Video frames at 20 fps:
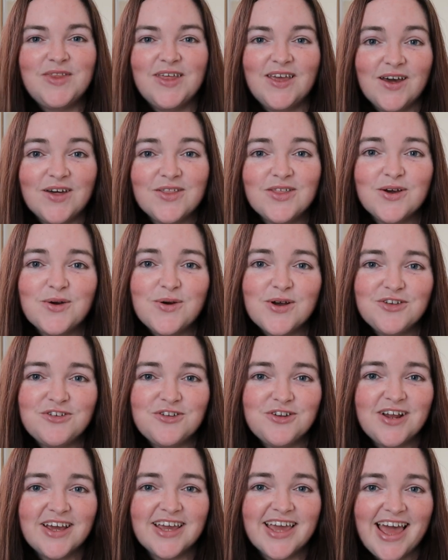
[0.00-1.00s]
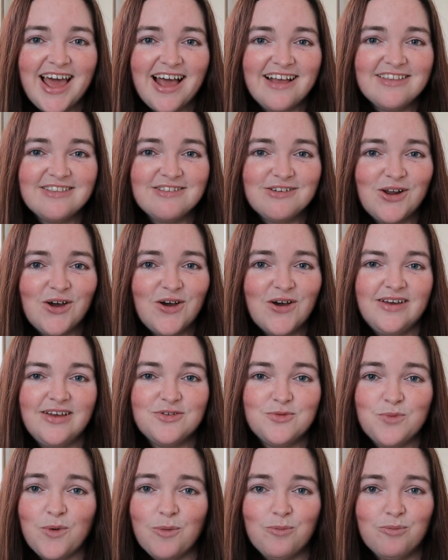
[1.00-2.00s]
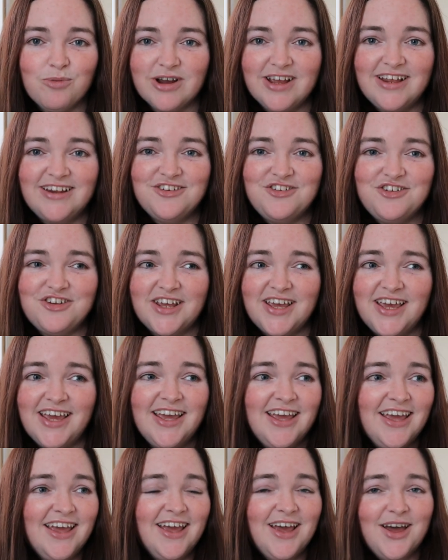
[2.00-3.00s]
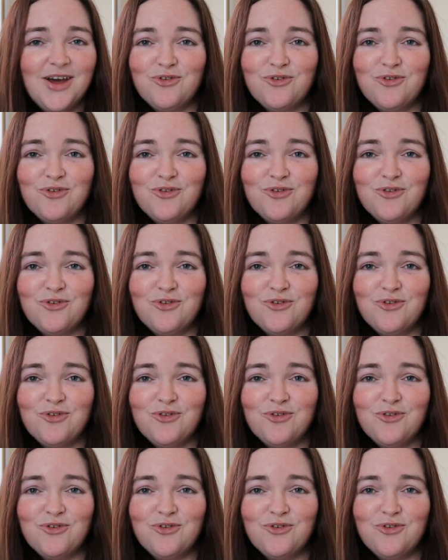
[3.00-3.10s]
The other question I get asked a lot is what breed is she?